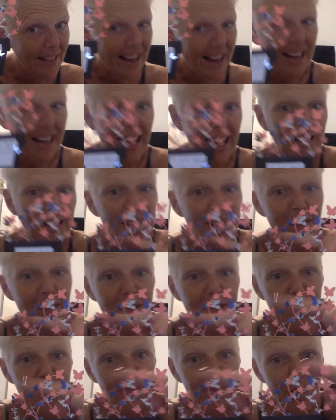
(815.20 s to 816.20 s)
And I love
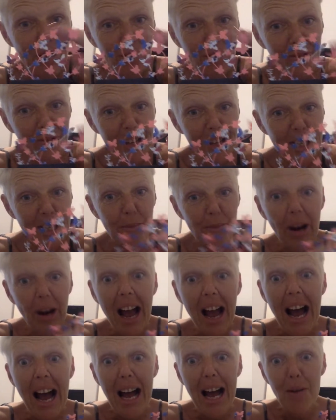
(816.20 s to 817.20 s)
this butterfly spray.
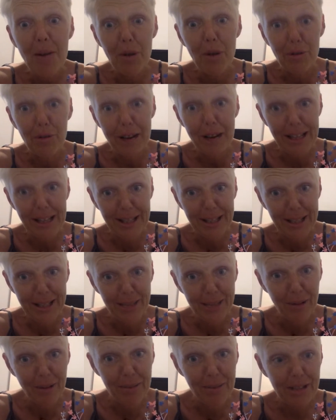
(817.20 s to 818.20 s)
I would wreck this
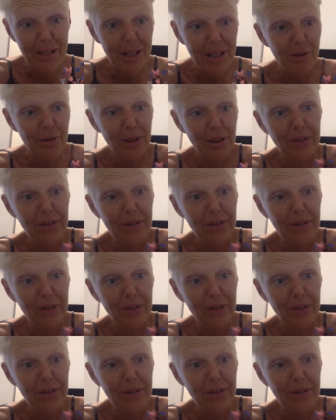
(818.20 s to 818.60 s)
spray, Miss Hendrick.